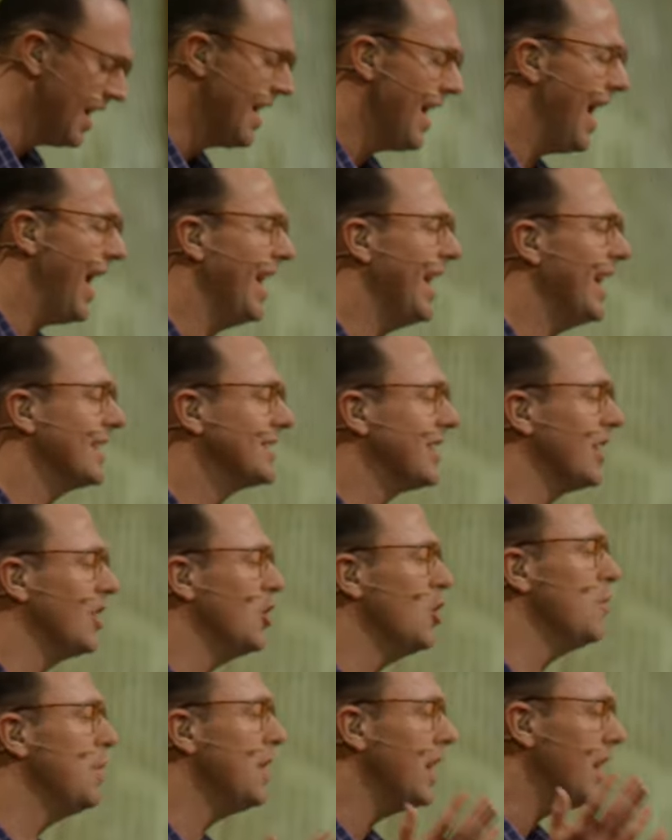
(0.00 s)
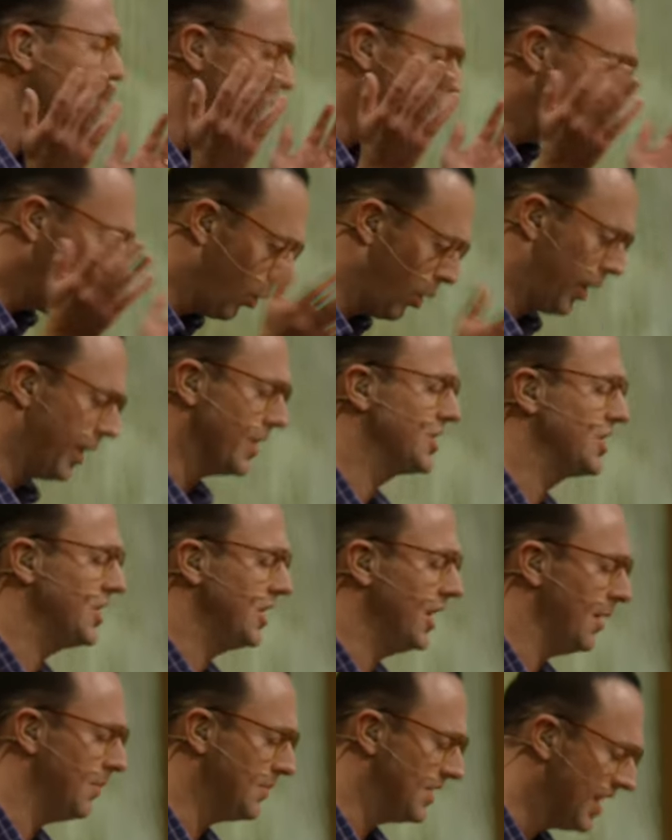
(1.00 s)
I ask that you be
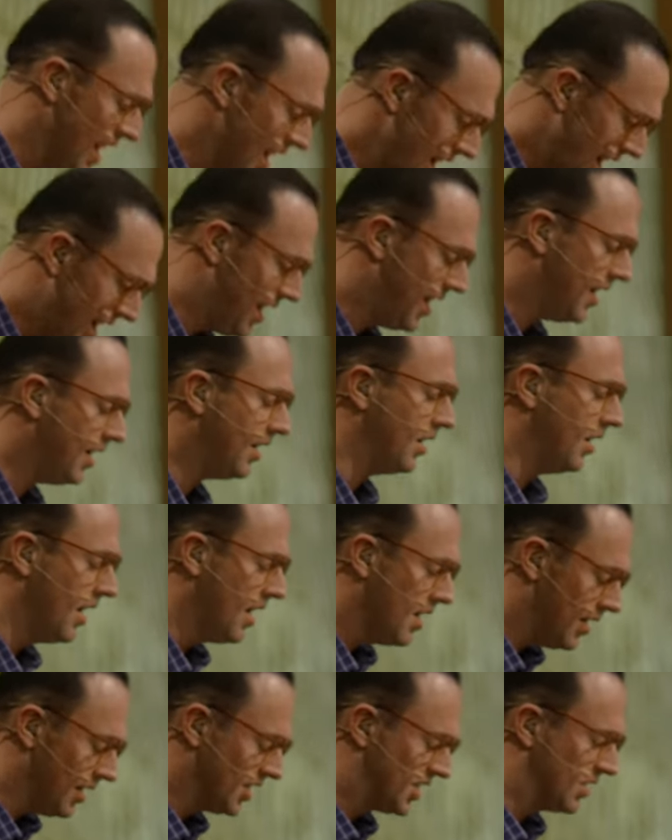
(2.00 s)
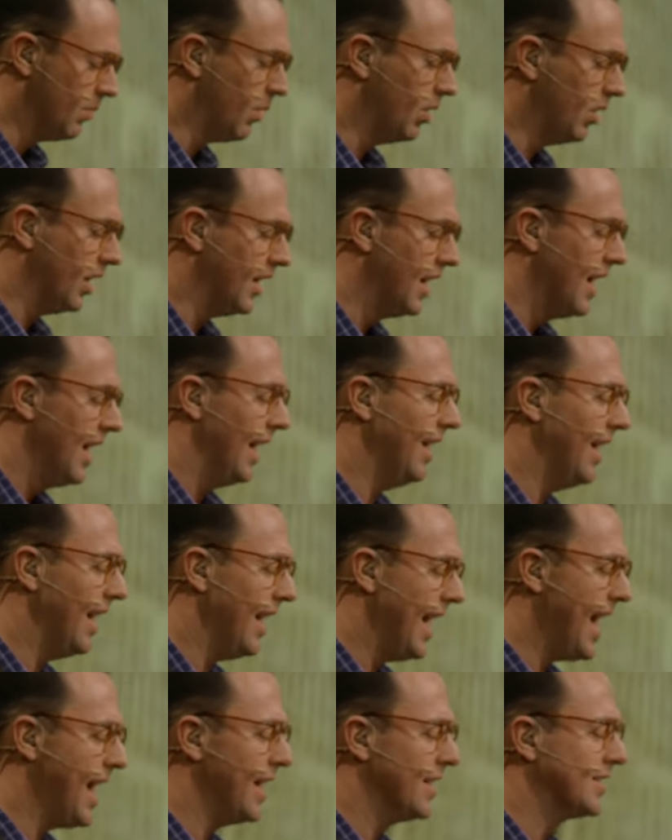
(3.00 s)
worshiped here this morning. And I
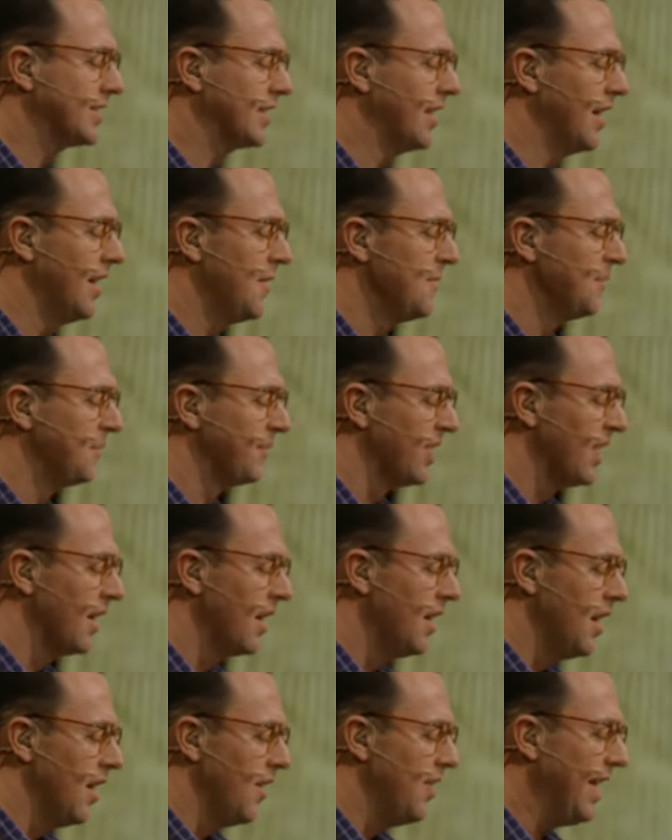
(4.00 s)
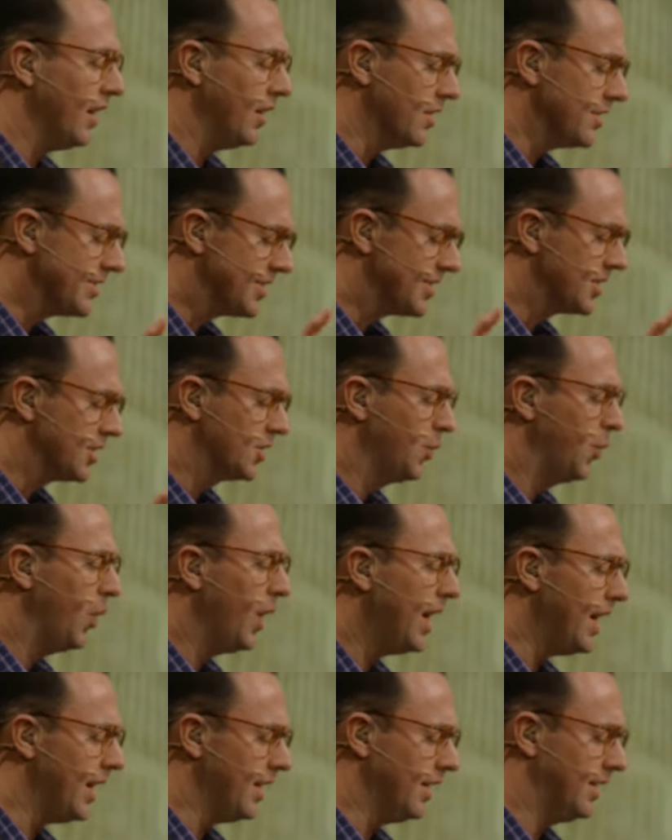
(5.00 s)
ask that your
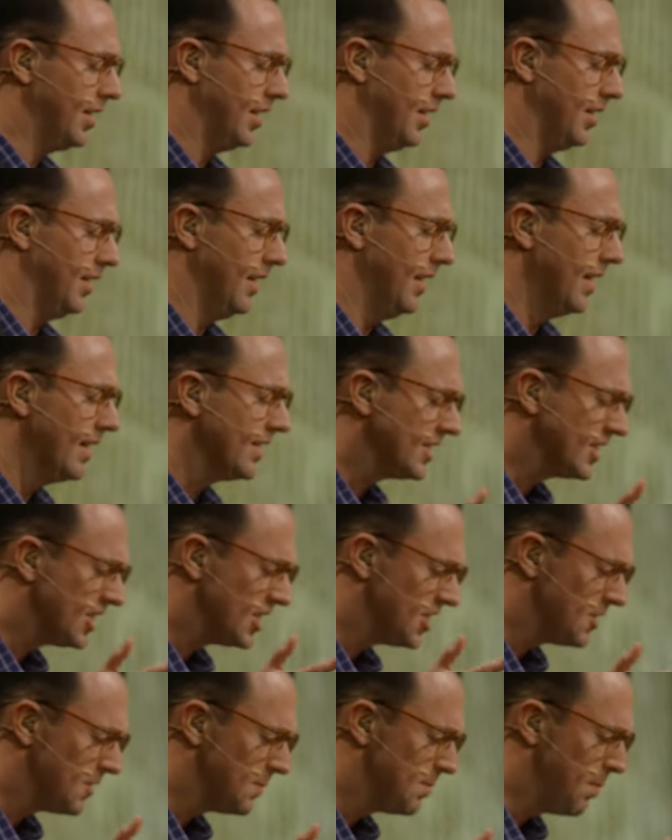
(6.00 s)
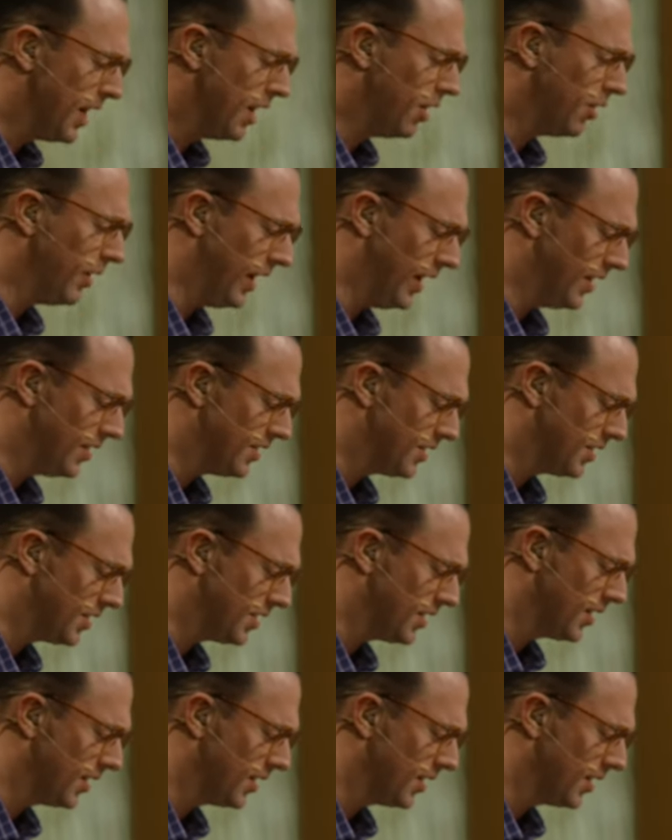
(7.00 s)
sweet spirit